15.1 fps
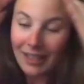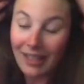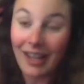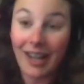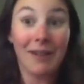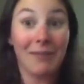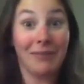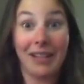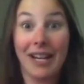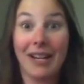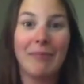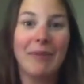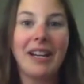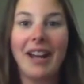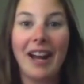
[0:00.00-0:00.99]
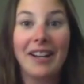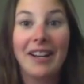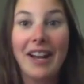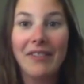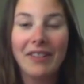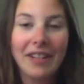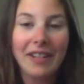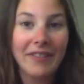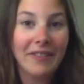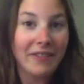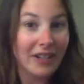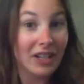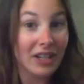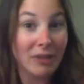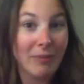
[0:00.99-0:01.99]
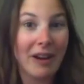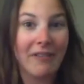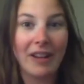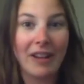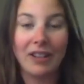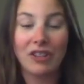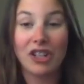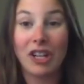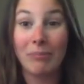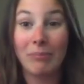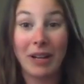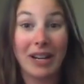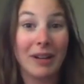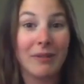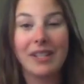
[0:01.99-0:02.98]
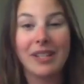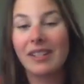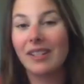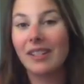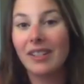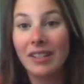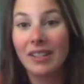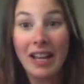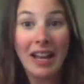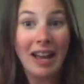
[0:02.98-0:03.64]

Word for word: Like me, I never even finished my fellowship, but I still